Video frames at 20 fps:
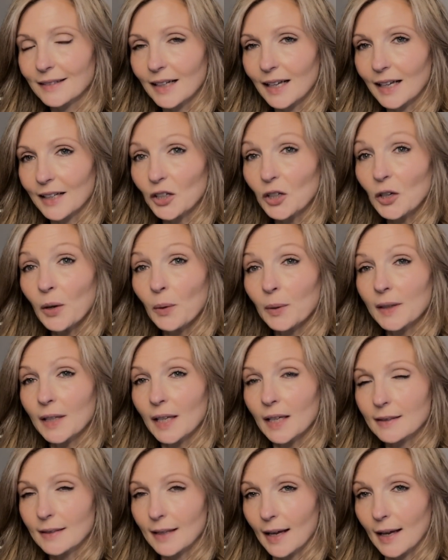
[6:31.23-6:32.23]
And you know what they
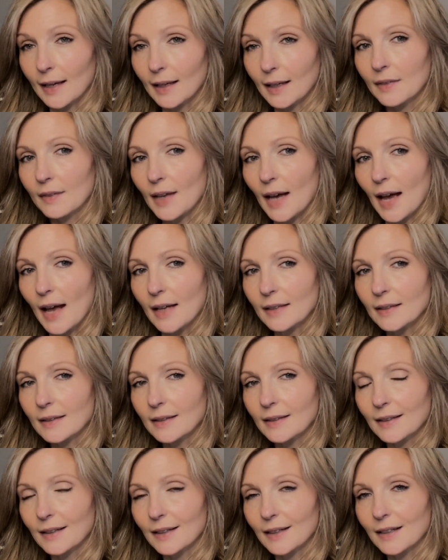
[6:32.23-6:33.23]
say,
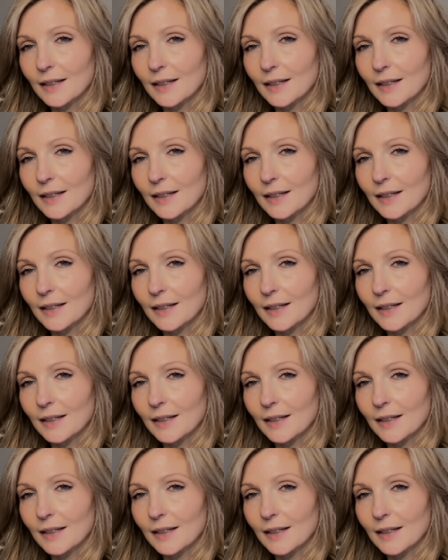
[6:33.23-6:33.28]
that